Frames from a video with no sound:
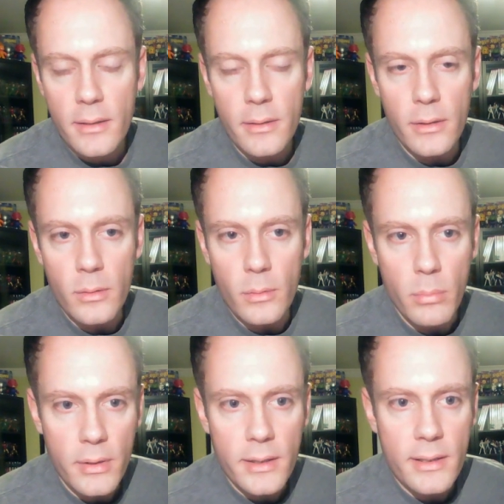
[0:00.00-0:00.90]
you
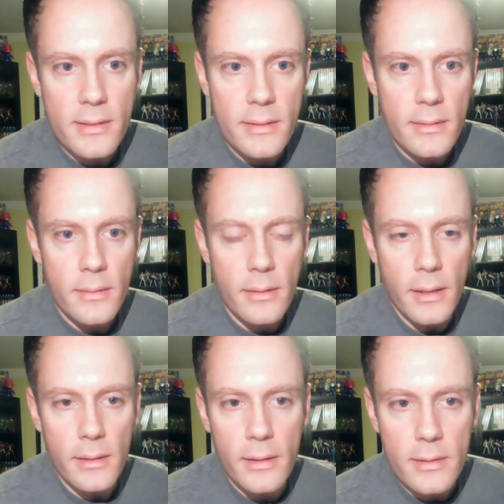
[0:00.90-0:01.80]
bring this
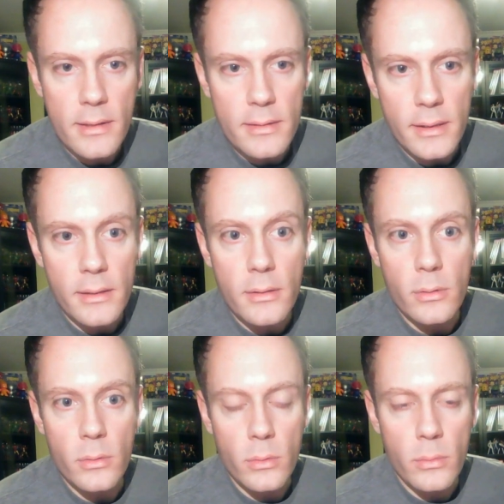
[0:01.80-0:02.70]
Antithesis
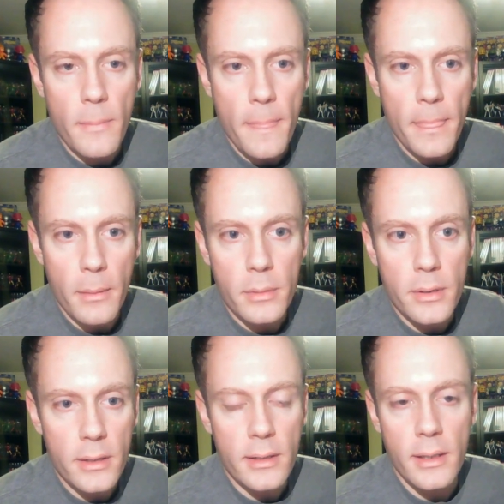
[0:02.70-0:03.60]
into the
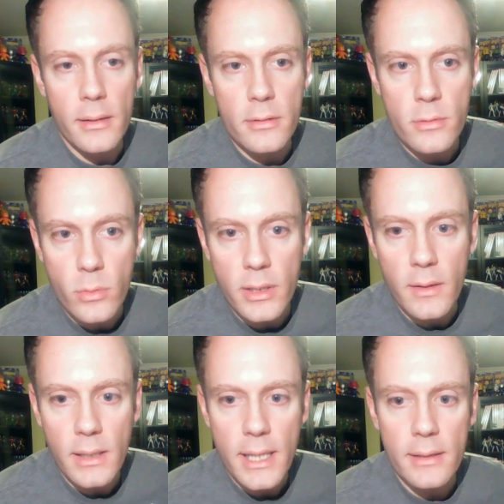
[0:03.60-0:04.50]
book that can destroy
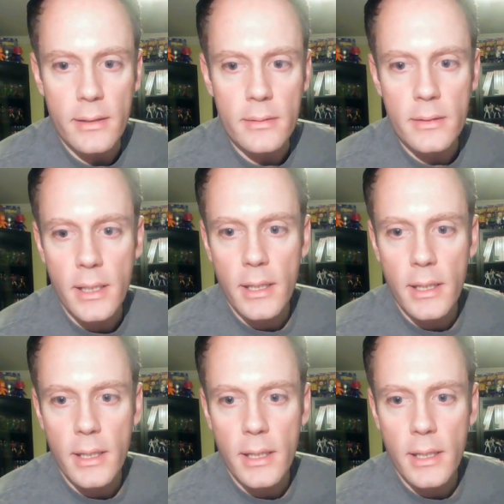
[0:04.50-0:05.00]
Galactus,